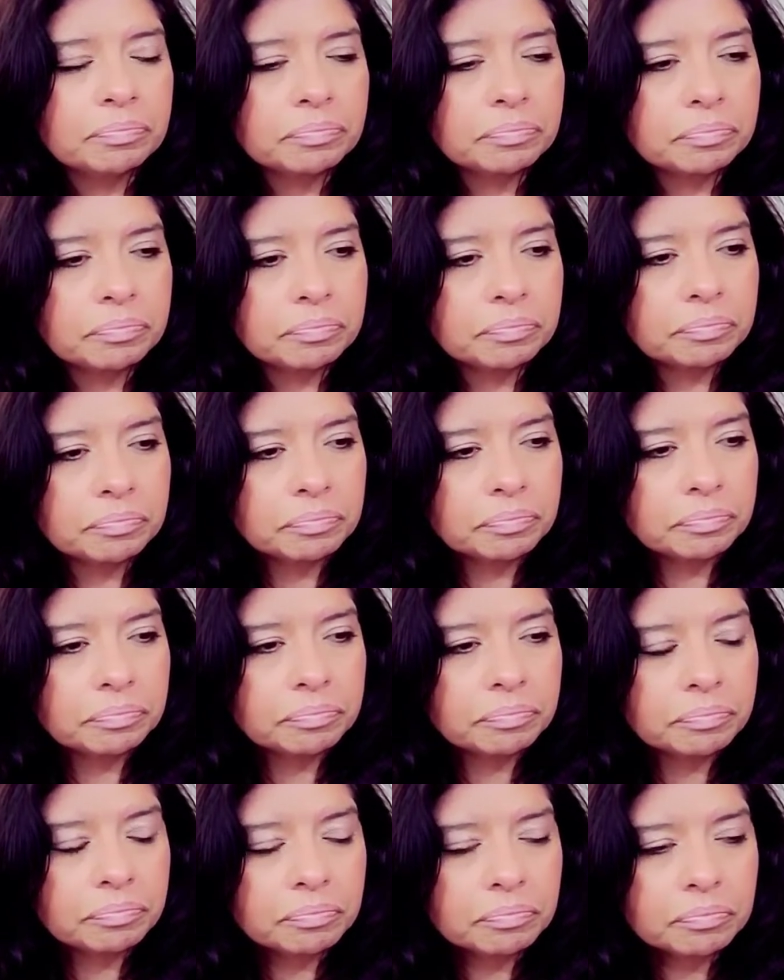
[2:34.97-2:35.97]

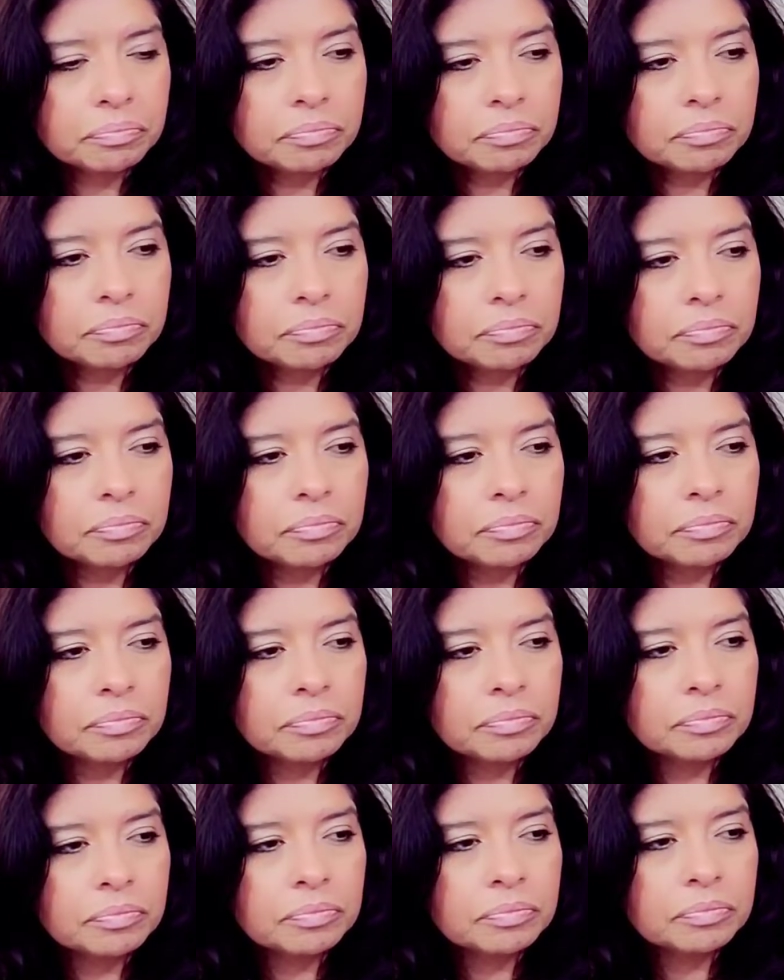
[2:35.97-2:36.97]

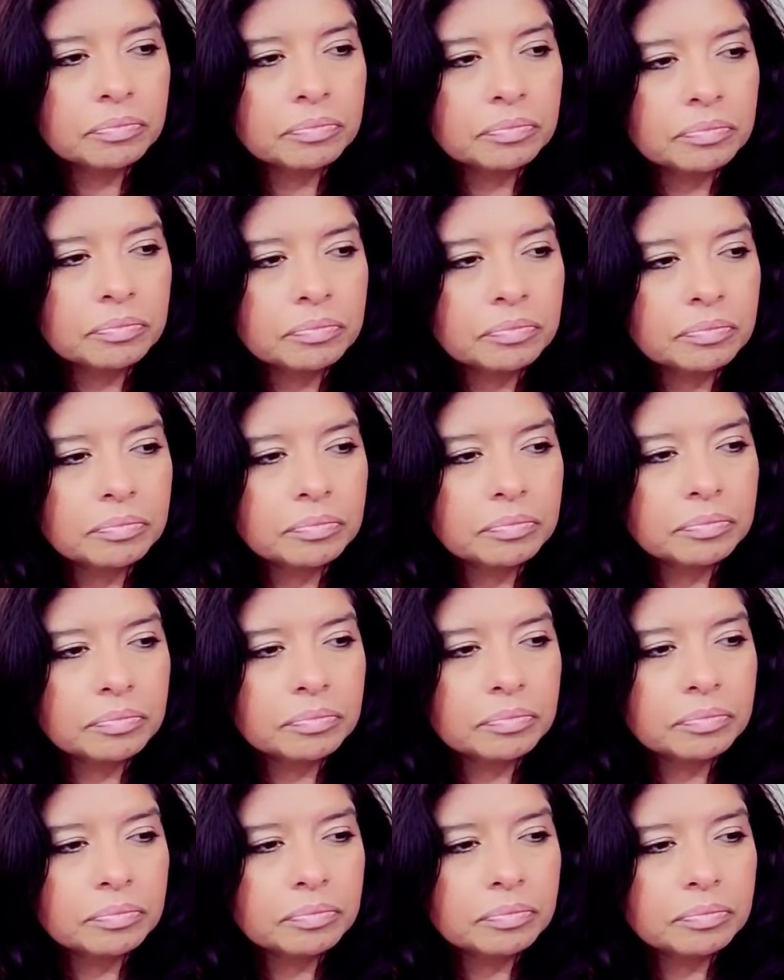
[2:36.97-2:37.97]

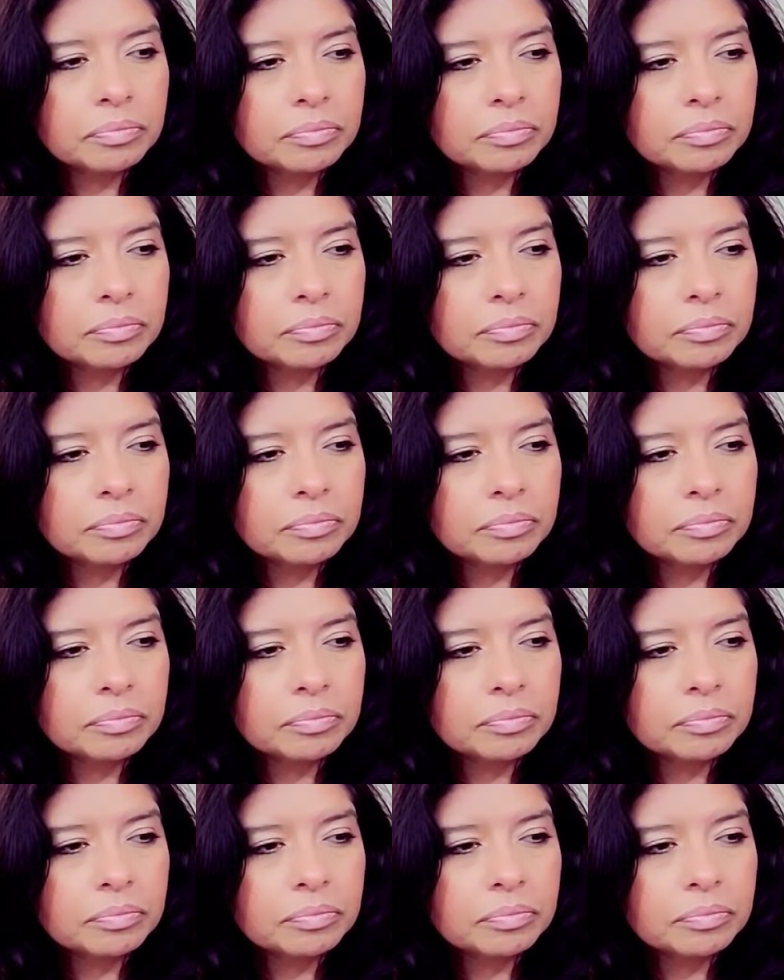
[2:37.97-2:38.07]
This person isn't speaking.